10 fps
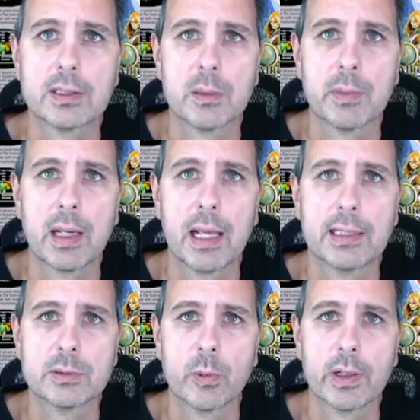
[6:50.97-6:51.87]
so I'm not
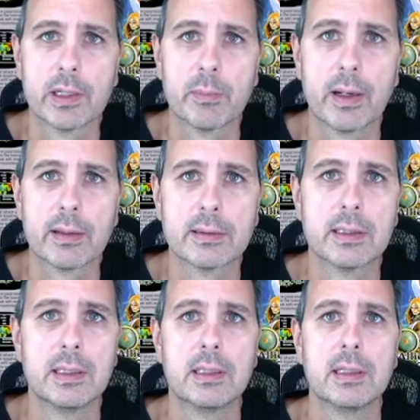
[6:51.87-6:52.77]
as worried about
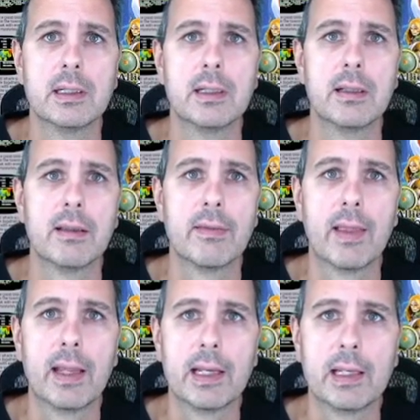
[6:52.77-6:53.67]

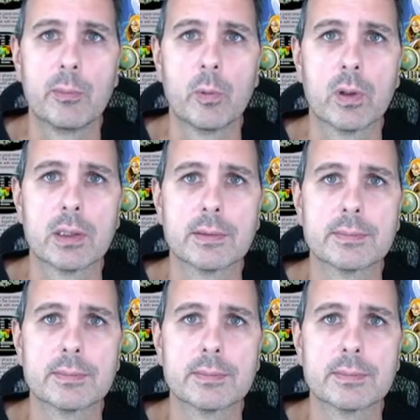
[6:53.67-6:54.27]
that anymore.